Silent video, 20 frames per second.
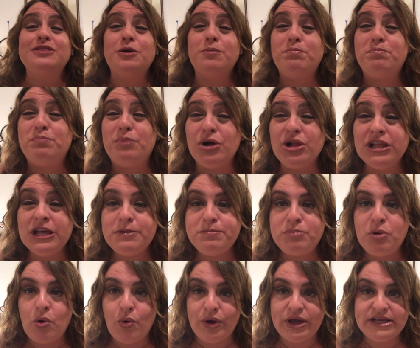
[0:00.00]
the bullet
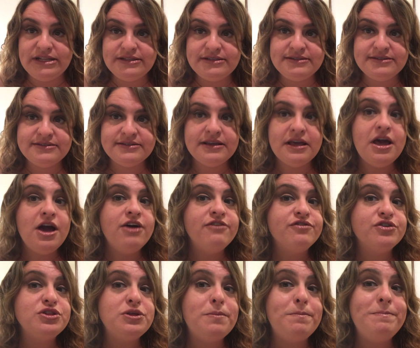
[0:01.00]
points
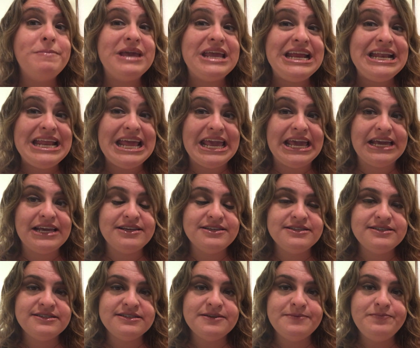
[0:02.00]
for the
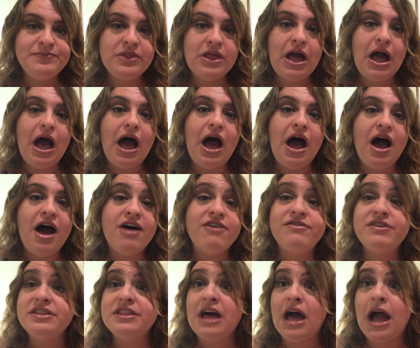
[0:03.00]
meanings
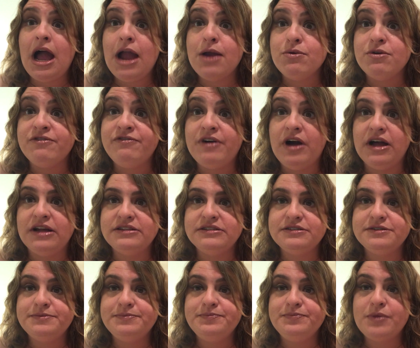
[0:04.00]
of the Hierophant.
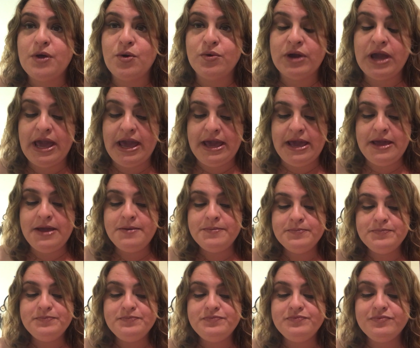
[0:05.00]
Okay?
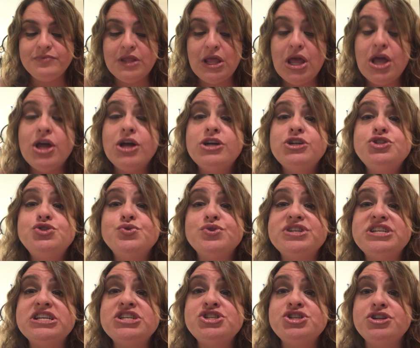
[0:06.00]

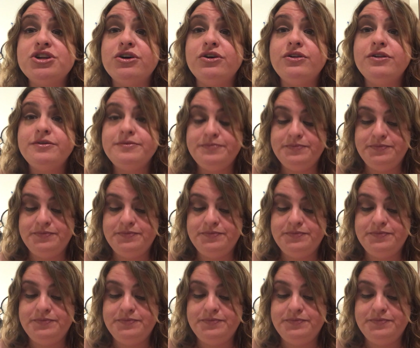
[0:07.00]
Traditional,